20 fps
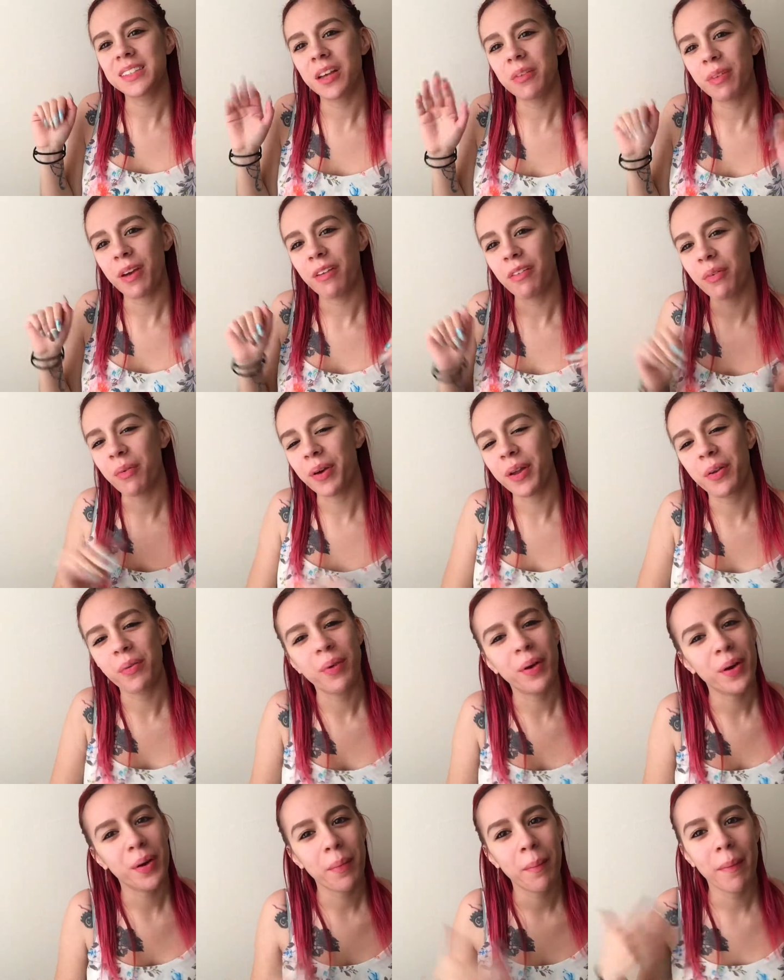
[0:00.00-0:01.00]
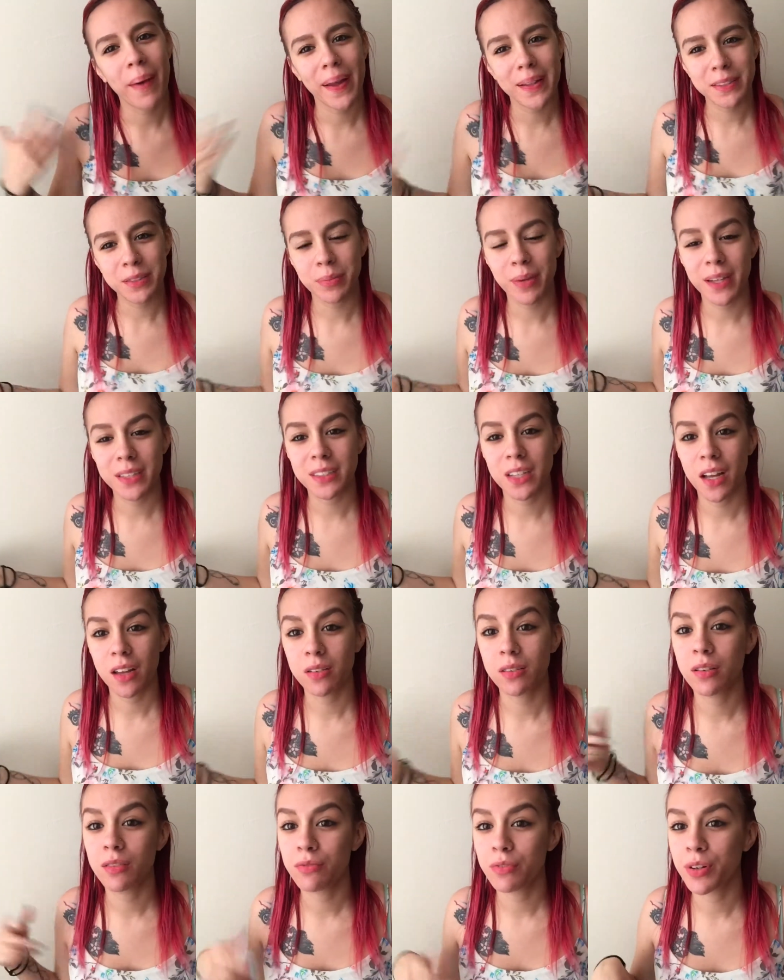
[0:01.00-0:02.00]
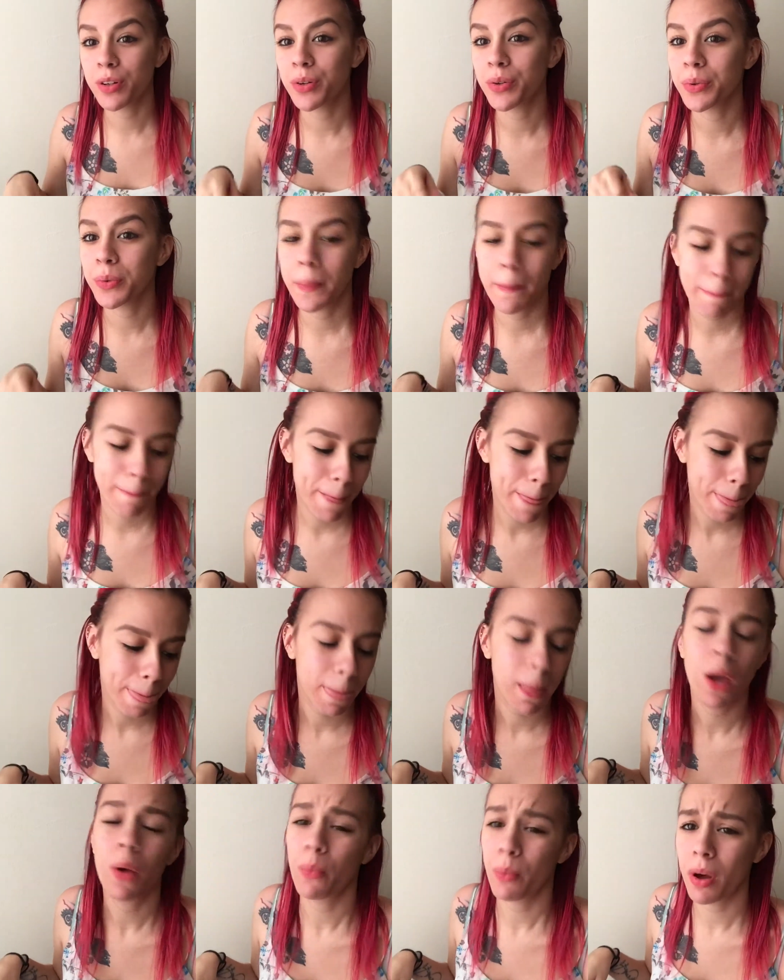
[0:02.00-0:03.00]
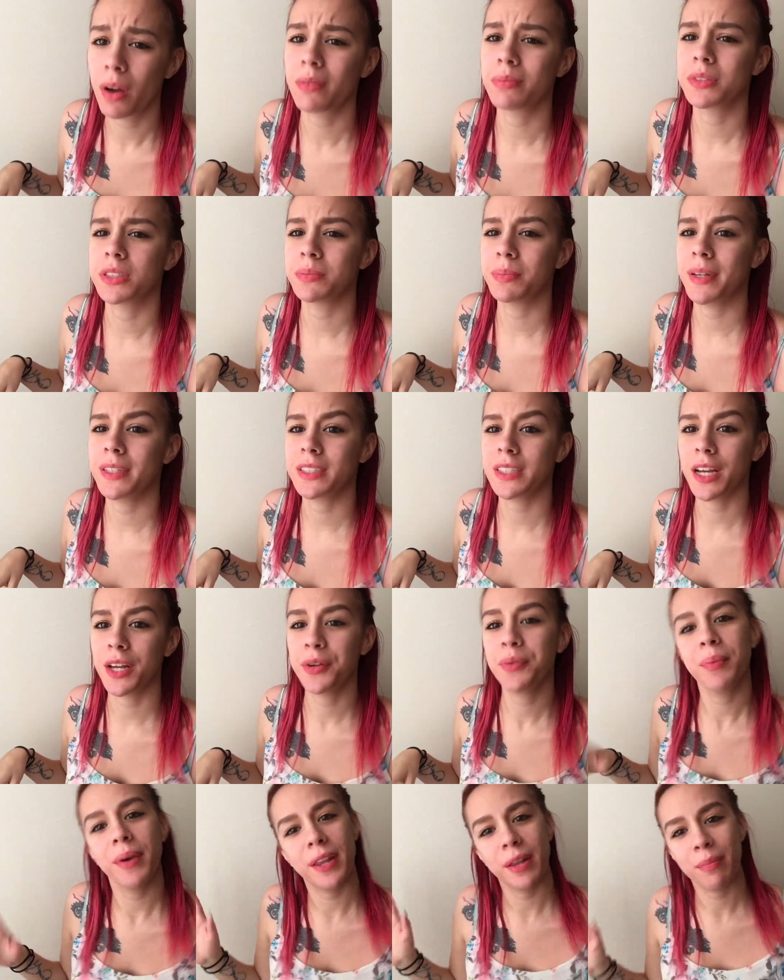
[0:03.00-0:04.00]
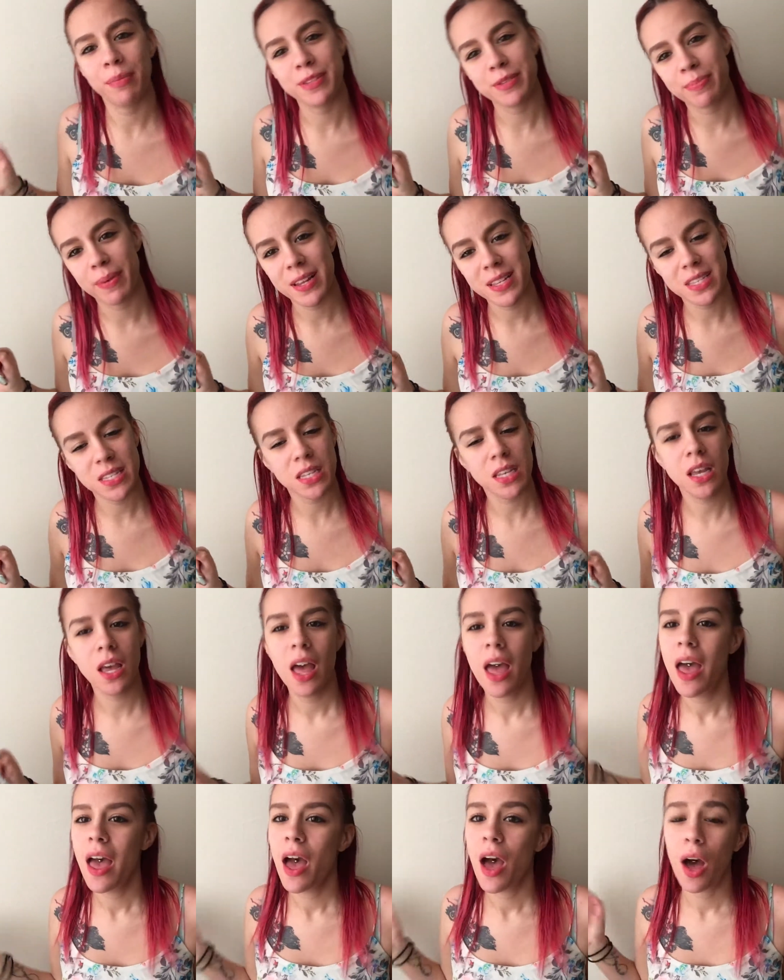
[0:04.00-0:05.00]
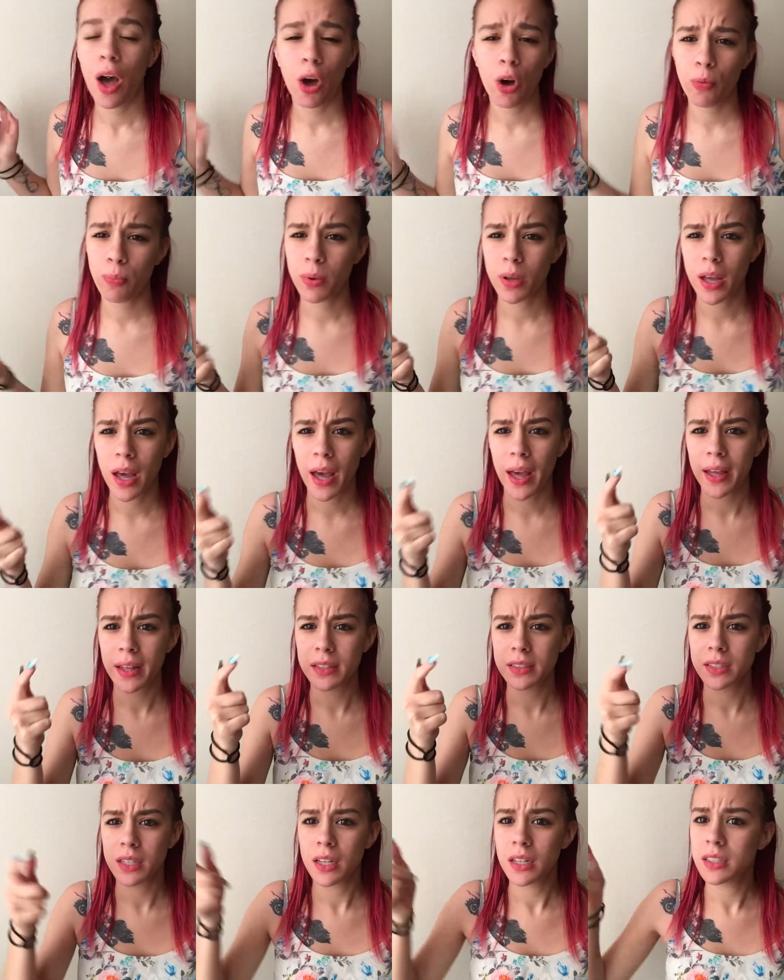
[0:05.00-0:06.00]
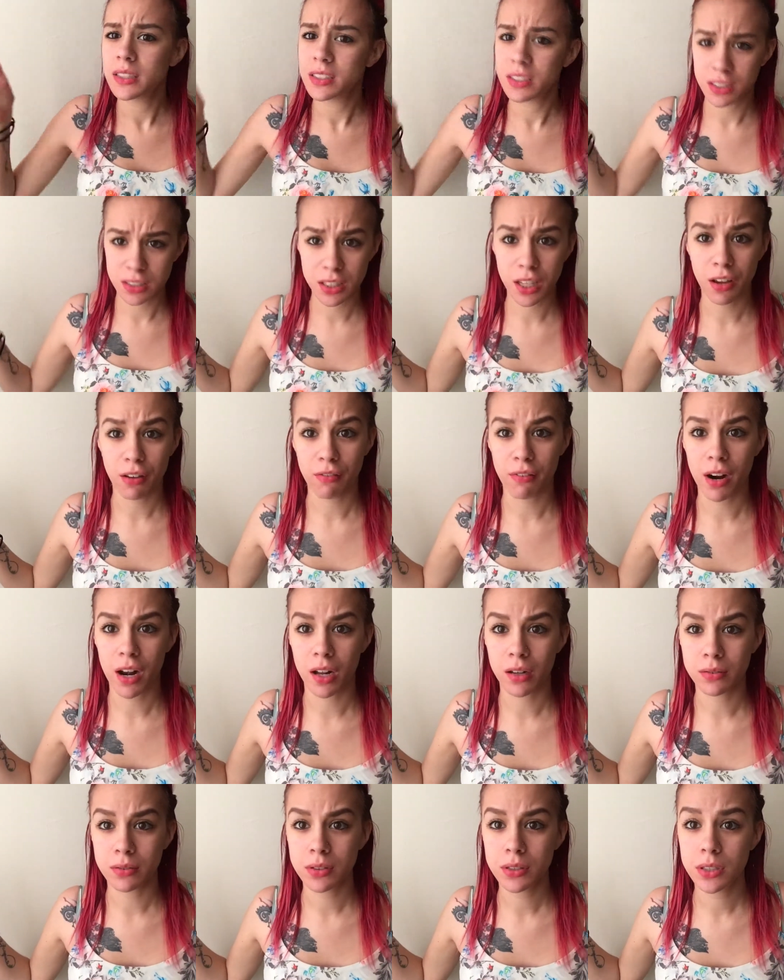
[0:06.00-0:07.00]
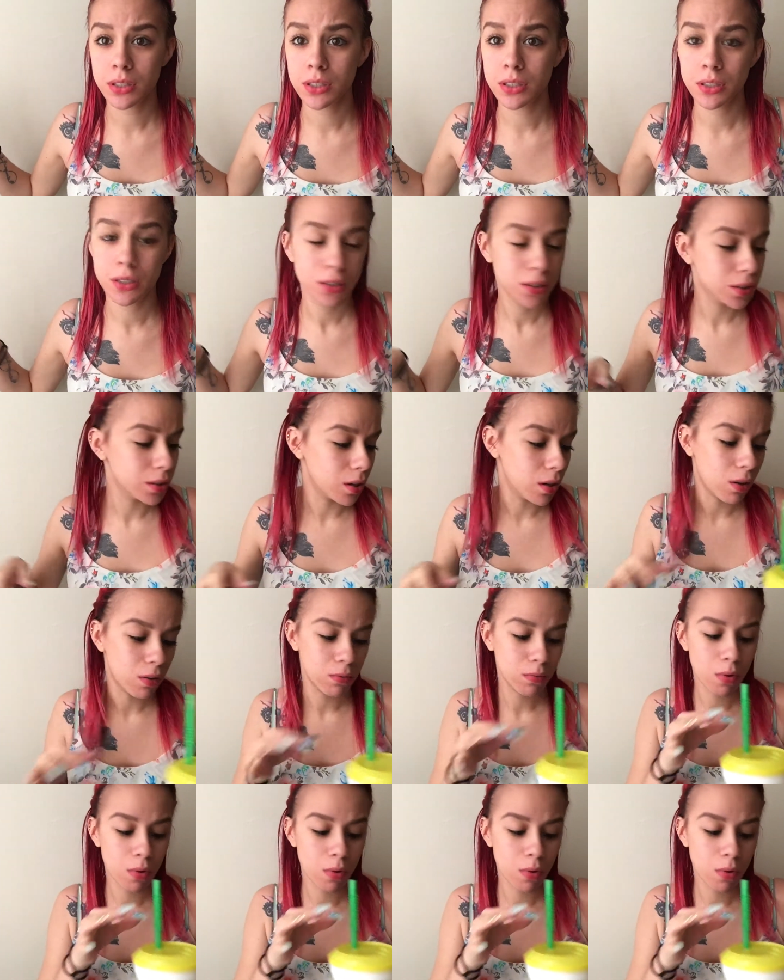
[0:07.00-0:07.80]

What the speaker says: up, everyone, and welcome back to my channel. If you're new, welcome to my channel. My name is Betsy. I hope you guys stick around, you know,